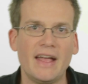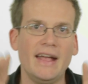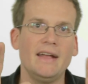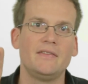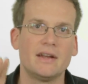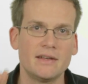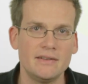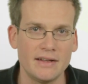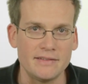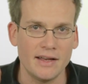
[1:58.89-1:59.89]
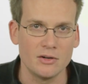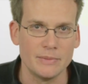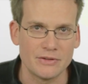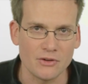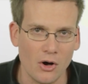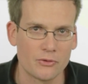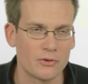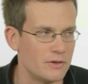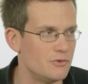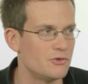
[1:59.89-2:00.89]
and that it contains elements
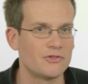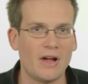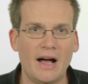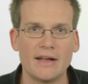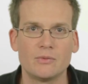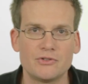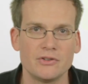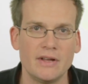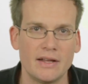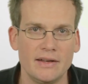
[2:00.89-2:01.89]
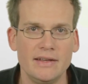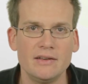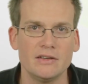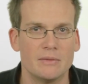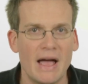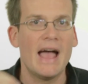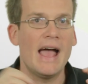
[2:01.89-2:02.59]
other than just hydrogen and helium,